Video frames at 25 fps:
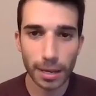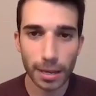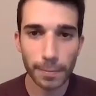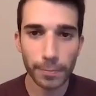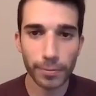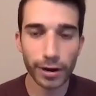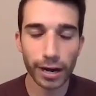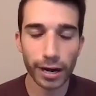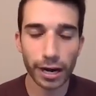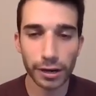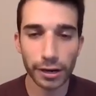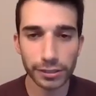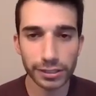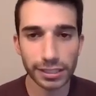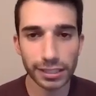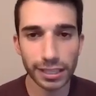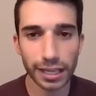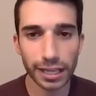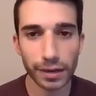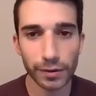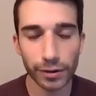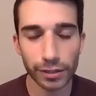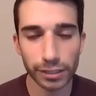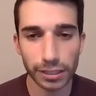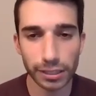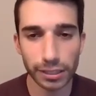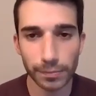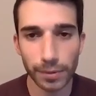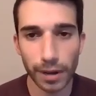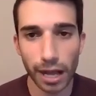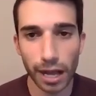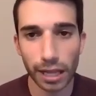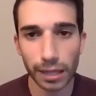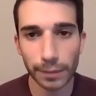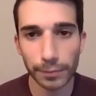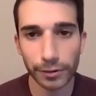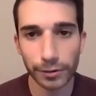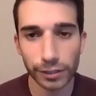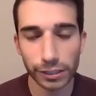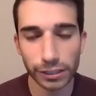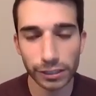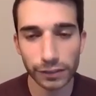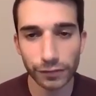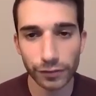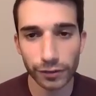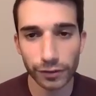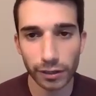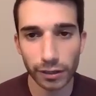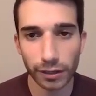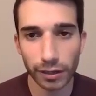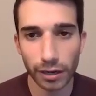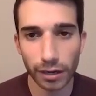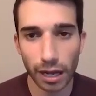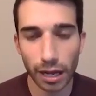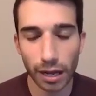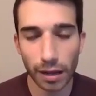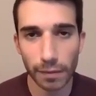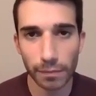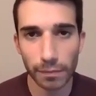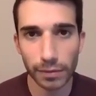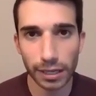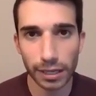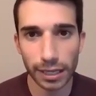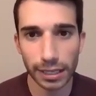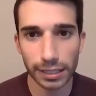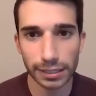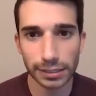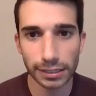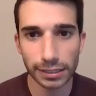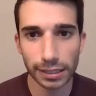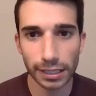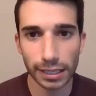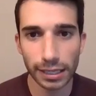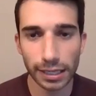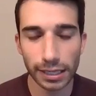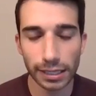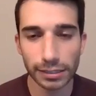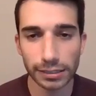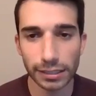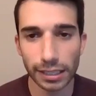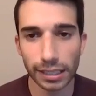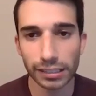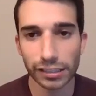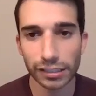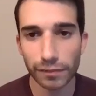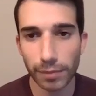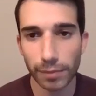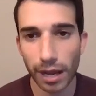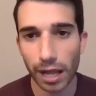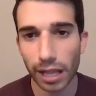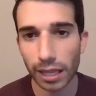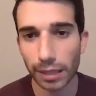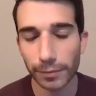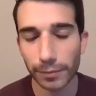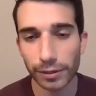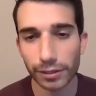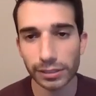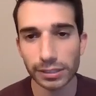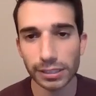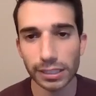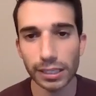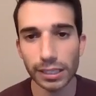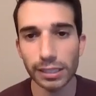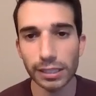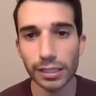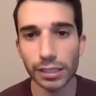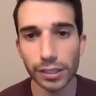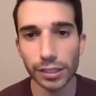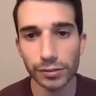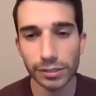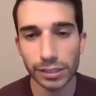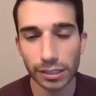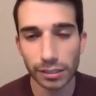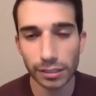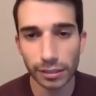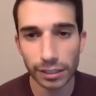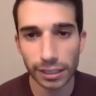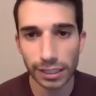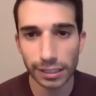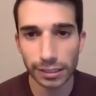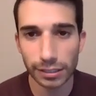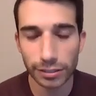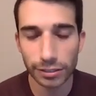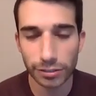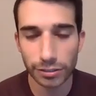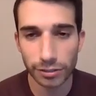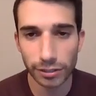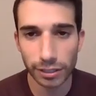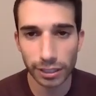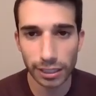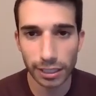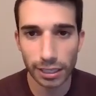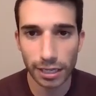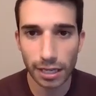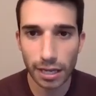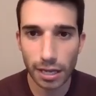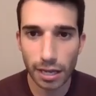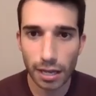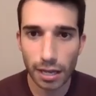Prior to that, I worked in polymers for insulating conductive polymers in the utility industry.